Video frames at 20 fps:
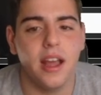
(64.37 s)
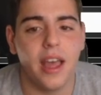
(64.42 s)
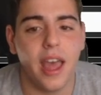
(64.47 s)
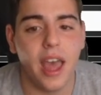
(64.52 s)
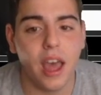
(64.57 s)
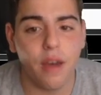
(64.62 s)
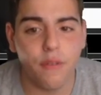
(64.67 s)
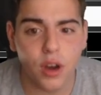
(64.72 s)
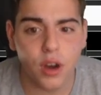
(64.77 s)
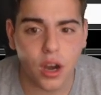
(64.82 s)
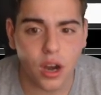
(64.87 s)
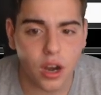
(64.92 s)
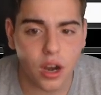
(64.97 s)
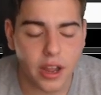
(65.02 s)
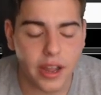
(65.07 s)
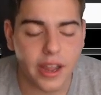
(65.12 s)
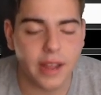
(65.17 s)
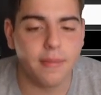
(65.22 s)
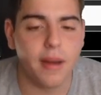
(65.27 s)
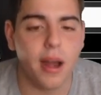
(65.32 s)

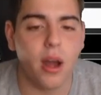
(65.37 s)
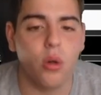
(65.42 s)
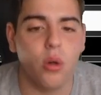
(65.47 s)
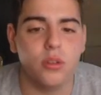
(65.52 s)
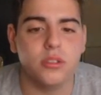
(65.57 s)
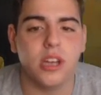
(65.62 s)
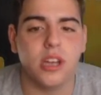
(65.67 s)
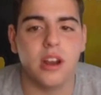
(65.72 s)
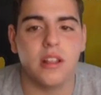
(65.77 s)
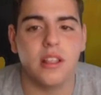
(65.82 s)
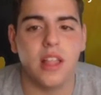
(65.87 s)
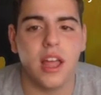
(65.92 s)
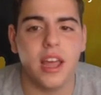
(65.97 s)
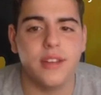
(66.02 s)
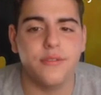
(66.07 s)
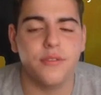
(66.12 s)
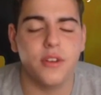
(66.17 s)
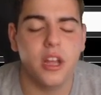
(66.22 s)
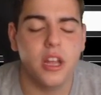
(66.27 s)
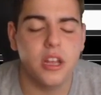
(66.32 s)
ever in my whole entire
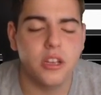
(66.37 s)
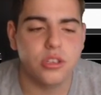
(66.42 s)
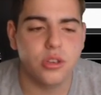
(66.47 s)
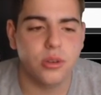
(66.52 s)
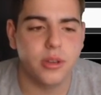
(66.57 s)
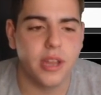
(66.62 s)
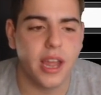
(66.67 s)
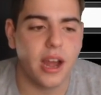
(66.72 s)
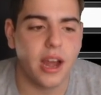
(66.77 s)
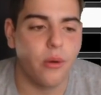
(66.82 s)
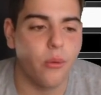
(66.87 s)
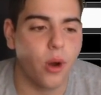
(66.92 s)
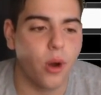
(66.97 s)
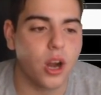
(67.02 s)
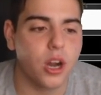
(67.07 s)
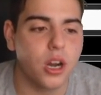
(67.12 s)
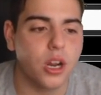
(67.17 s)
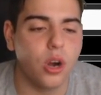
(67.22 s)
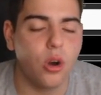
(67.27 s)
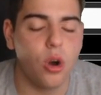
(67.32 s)
life. So yeah, we're
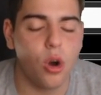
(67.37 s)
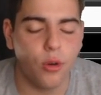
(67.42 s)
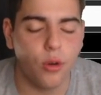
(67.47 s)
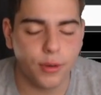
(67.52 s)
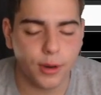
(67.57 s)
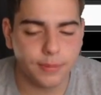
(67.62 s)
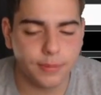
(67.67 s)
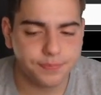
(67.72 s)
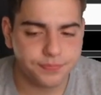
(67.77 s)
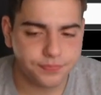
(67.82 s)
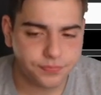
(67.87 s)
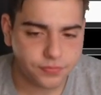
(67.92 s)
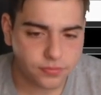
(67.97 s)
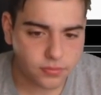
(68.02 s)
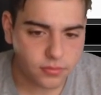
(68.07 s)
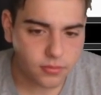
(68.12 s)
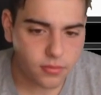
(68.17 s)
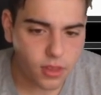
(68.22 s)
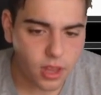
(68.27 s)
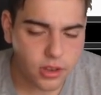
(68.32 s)
going to go over
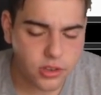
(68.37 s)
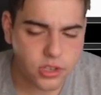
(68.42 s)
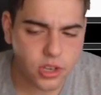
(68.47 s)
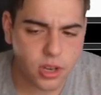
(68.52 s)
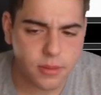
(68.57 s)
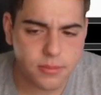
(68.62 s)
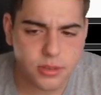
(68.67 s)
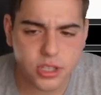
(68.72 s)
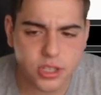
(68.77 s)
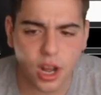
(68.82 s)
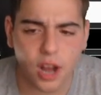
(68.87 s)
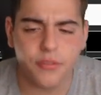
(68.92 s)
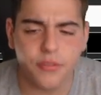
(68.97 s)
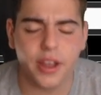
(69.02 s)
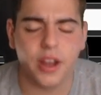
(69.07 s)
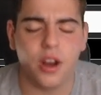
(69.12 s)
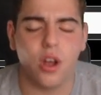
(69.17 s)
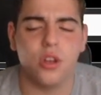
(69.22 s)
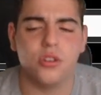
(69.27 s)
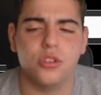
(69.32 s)
some stuff
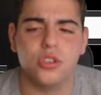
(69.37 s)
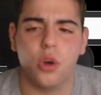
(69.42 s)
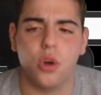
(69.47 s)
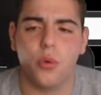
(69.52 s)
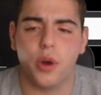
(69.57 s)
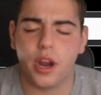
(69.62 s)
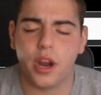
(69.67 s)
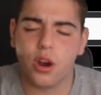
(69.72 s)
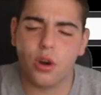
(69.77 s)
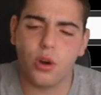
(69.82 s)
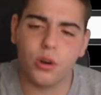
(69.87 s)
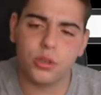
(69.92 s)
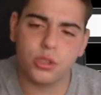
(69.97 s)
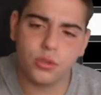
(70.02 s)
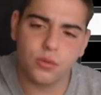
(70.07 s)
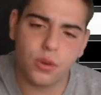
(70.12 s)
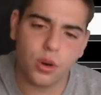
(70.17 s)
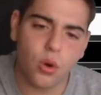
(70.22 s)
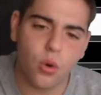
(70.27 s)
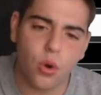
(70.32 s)
and also we're going
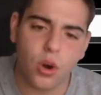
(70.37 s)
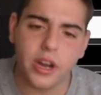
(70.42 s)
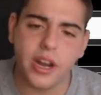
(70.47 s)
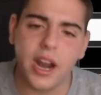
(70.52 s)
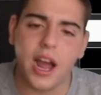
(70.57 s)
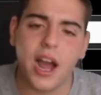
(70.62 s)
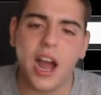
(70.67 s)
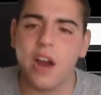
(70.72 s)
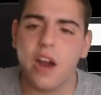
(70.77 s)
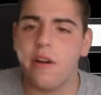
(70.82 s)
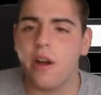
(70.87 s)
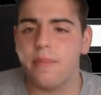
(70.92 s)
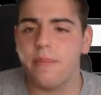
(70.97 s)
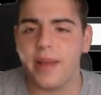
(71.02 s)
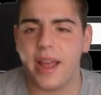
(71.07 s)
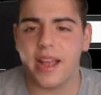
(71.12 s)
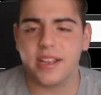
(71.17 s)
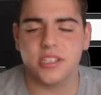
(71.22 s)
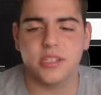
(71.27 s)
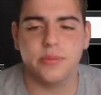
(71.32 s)
to record an IRL
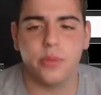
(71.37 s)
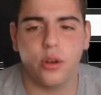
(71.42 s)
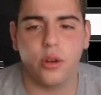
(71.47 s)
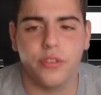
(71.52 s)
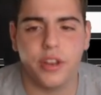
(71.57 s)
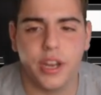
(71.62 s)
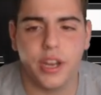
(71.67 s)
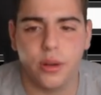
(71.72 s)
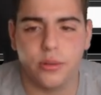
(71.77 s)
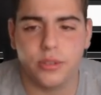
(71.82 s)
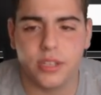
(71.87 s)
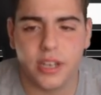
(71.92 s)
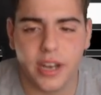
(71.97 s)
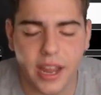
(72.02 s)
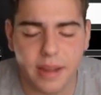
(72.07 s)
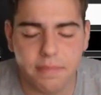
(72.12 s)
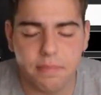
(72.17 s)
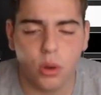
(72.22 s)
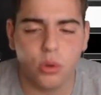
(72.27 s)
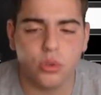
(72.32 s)
basketball video
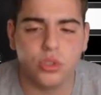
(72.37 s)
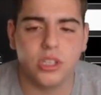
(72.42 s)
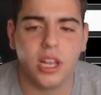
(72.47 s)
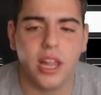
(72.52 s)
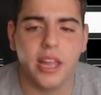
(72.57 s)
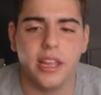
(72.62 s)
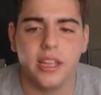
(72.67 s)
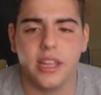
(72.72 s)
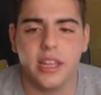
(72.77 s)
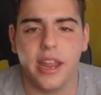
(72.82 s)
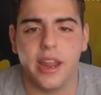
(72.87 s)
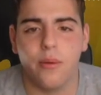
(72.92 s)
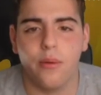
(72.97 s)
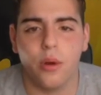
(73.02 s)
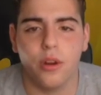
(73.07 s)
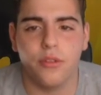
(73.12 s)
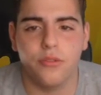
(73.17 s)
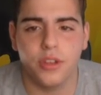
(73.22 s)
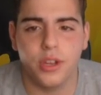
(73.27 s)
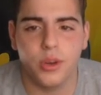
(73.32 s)
today, most likely a
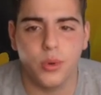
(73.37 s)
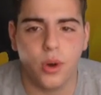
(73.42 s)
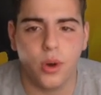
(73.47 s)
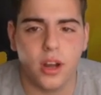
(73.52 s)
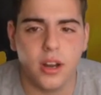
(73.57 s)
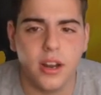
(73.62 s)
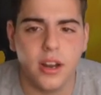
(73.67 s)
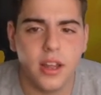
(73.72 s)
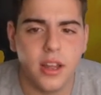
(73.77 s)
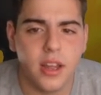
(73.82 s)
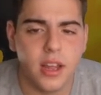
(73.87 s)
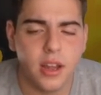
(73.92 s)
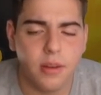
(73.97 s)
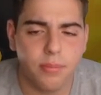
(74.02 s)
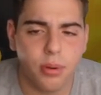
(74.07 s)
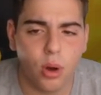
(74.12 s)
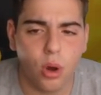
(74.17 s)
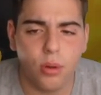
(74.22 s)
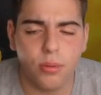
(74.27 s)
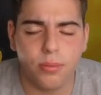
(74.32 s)
1v1.
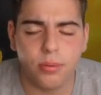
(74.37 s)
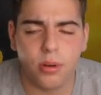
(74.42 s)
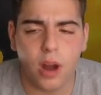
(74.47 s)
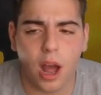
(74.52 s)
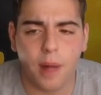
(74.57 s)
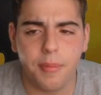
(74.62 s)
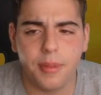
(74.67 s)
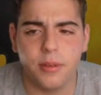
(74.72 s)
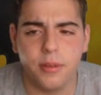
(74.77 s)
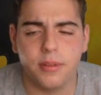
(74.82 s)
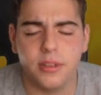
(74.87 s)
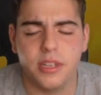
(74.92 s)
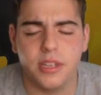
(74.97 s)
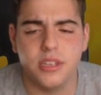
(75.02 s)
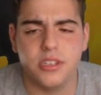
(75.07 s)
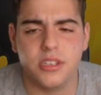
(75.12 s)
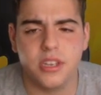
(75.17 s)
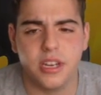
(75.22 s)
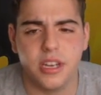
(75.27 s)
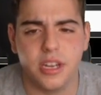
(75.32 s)
We'll probably
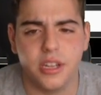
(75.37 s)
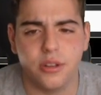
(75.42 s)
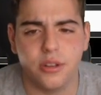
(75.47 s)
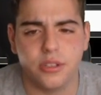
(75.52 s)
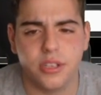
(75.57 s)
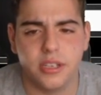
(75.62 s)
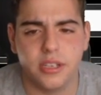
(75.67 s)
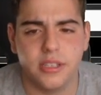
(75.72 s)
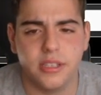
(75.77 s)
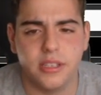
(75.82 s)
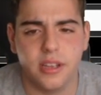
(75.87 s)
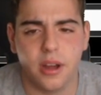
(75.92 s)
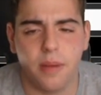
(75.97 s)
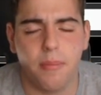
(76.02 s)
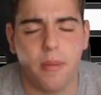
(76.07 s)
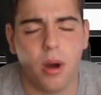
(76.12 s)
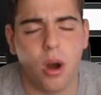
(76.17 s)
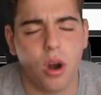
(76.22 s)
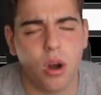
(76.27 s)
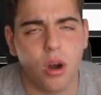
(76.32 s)
release it either to
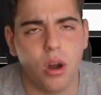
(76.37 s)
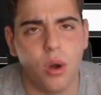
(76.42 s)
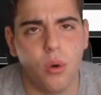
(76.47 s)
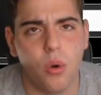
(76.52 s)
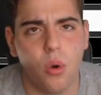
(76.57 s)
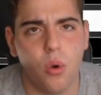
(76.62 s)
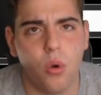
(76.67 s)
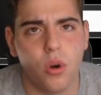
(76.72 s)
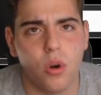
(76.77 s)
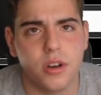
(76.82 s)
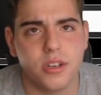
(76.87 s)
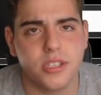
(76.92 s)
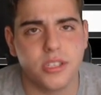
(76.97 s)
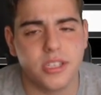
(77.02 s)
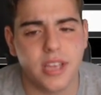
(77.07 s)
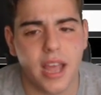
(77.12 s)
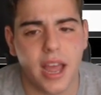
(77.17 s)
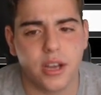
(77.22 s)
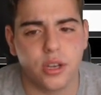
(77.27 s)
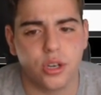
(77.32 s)
tomorrow or
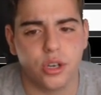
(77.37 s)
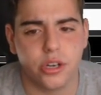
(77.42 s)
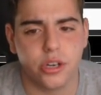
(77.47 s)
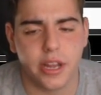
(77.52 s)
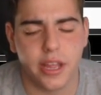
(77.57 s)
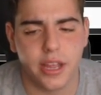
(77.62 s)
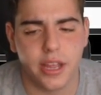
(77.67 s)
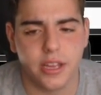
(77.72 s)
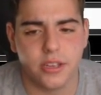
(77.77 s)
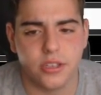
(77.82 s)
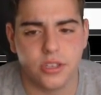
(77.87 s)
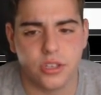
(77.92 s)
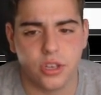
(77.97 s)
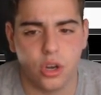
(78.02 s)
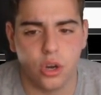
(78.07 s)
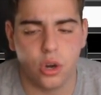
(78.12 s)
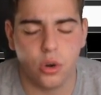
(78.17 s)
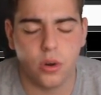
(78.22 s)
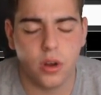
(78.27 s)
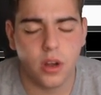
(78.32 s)
Saturday.
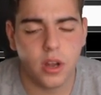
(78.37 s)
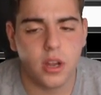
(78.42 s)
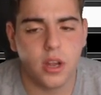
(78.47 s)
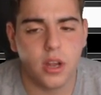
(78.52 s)
So